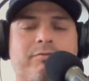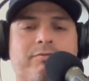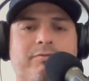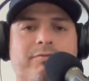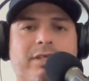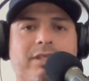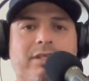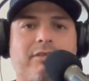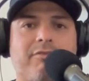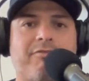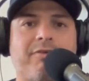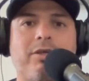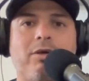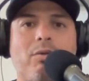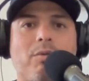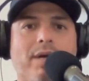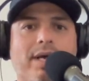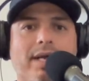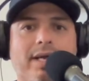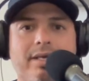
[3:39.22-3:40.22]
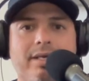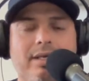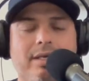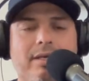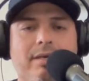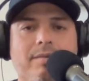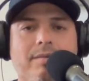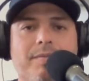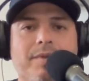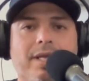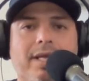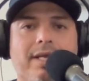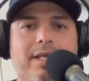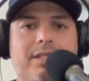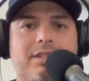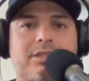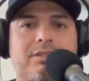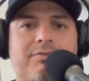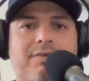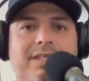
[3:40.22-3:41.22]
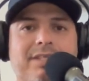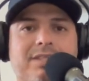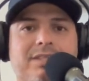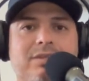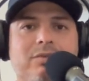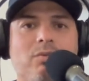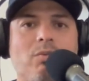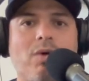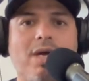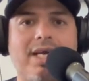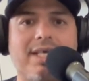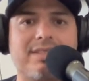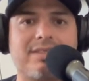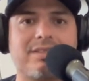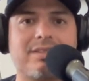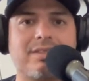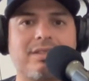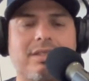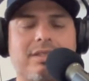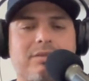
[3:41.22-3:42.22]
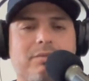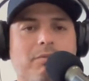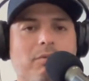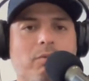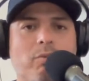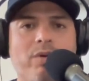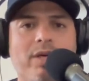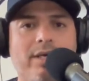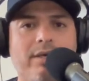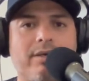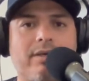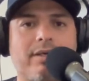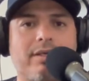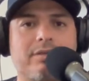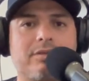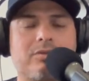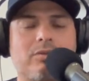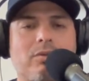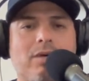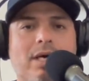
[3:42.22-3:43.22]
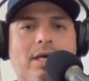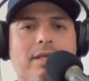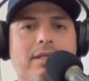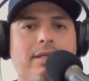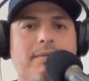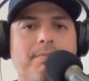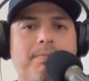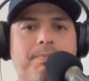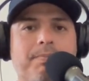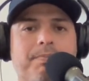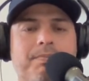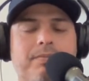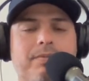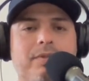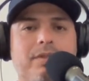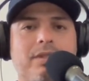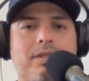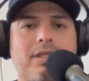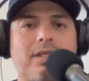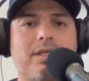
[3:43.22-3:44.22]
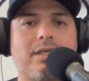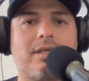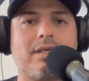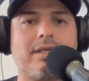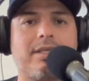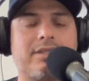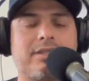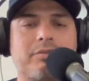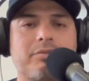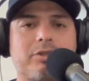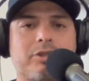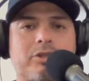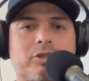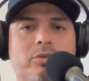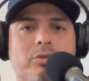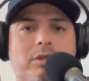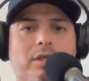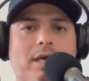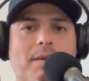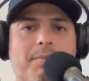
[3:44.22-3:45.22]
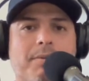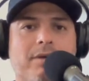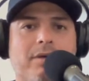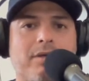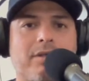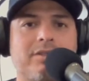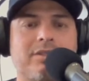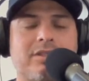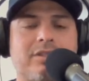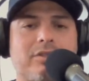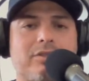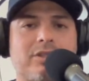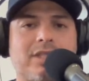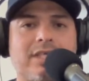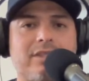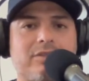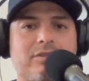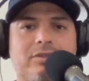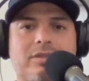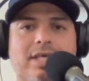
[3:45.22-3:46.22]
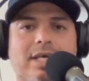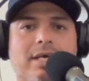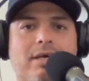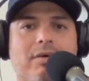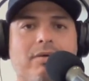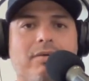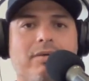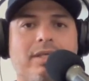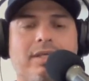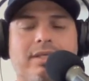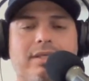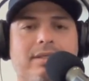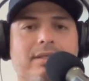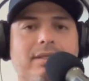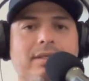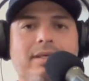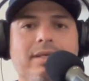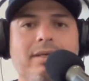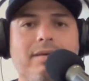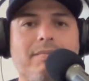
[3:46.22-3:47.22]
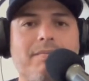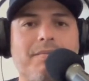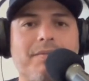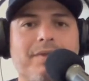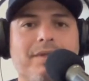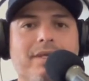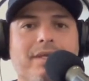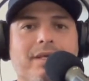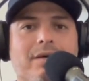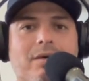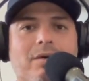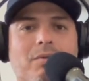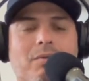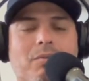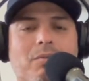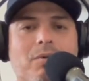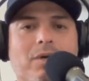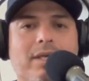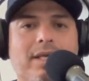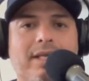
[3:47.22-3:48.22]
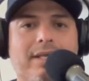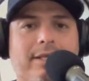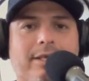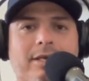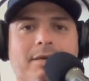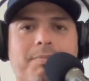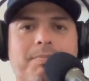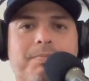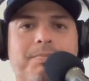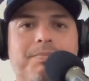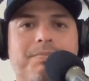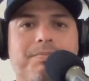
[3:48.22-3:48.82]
50 feet away and it's facing west. It's weird. So how do they, unless there was two cop cars and they chased her down and one ended up